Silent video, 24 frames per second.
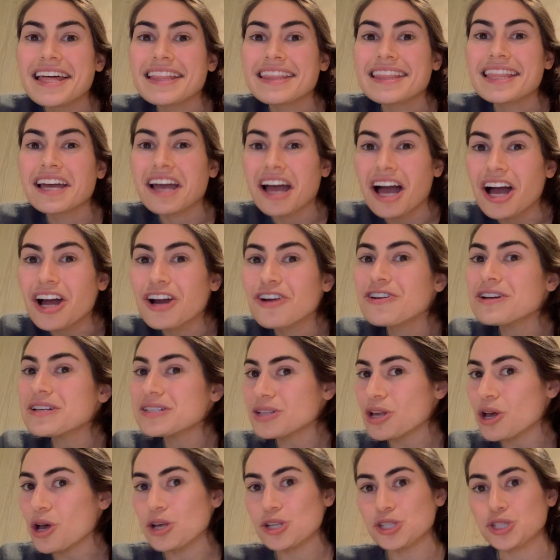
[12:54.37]
The Congress
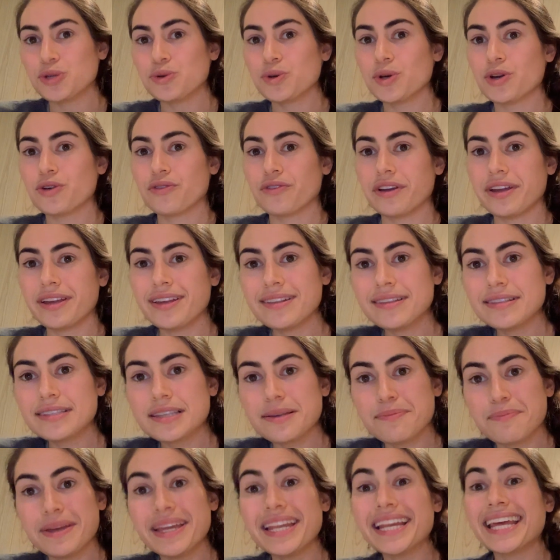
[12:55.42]
also agreed
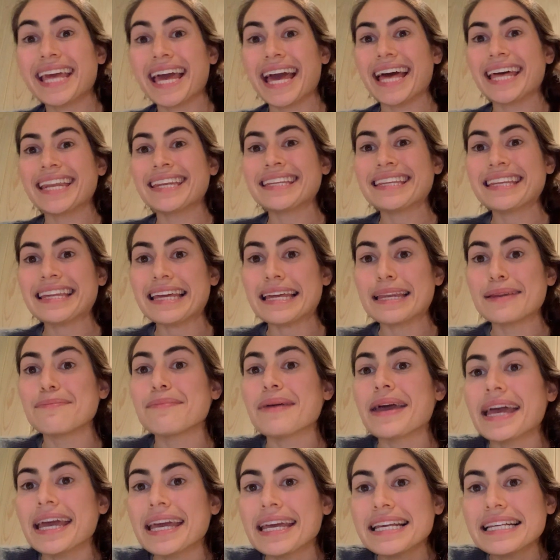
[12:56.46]
to meet again in
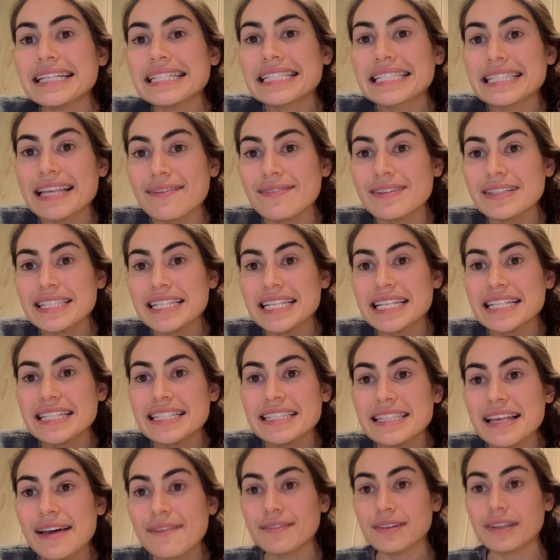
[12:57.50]
May
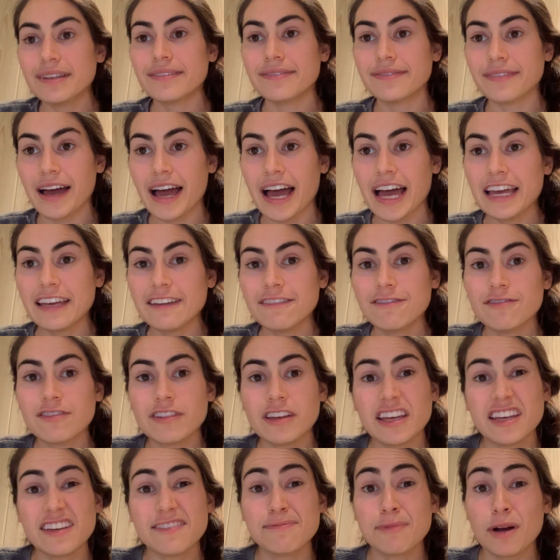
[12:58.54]
1775
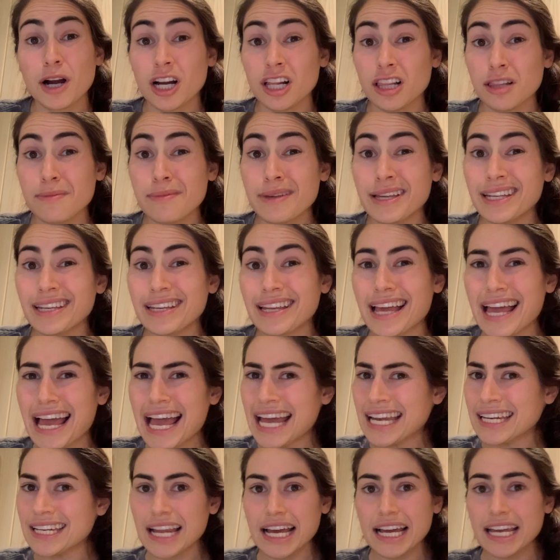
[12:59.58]
if Parliament
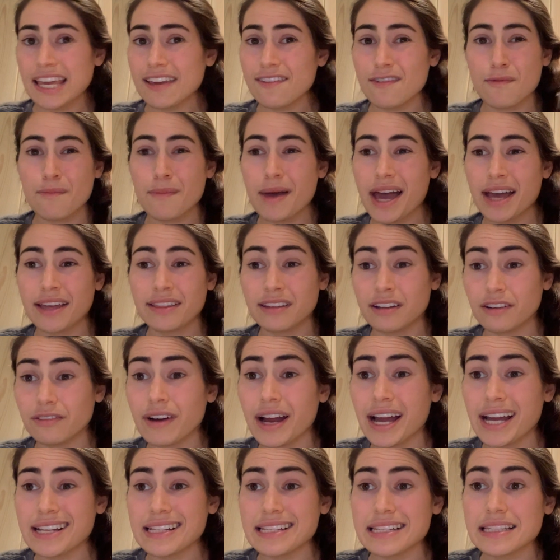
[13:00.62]
had not given back their
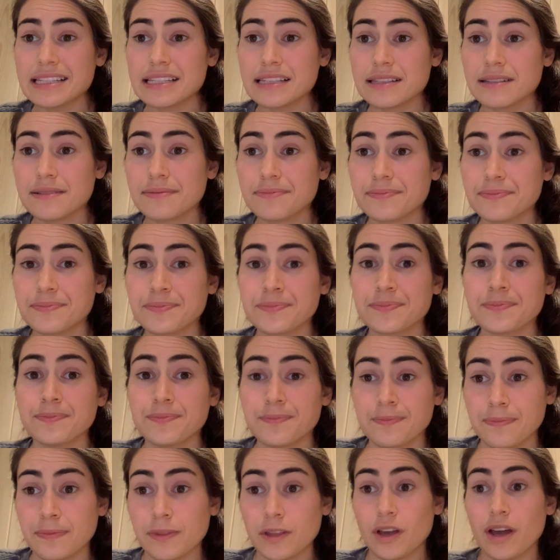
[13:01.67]
rights.
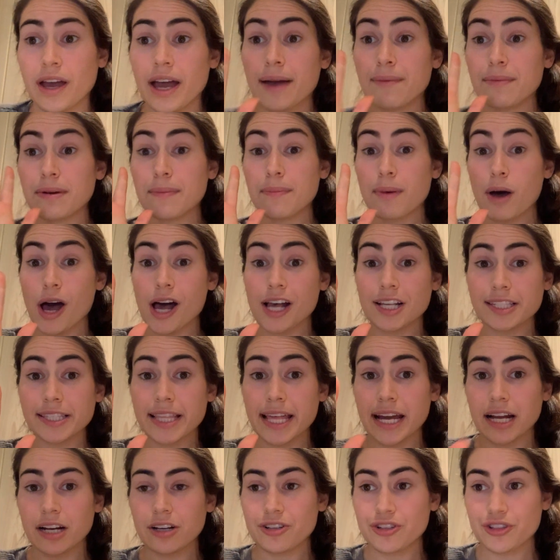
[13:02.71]
Okay, I'm going to pause
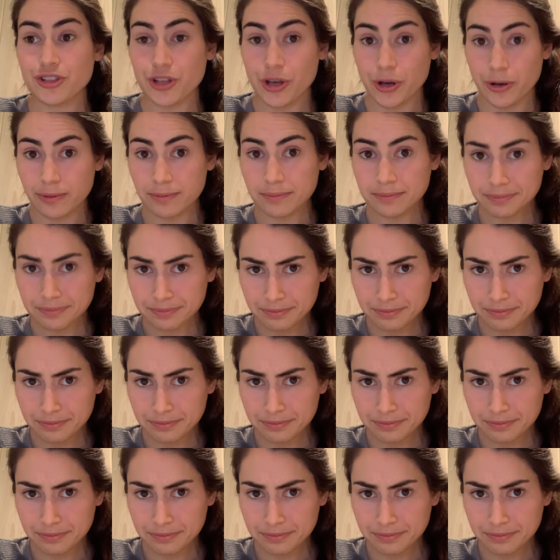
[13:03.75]
there. So,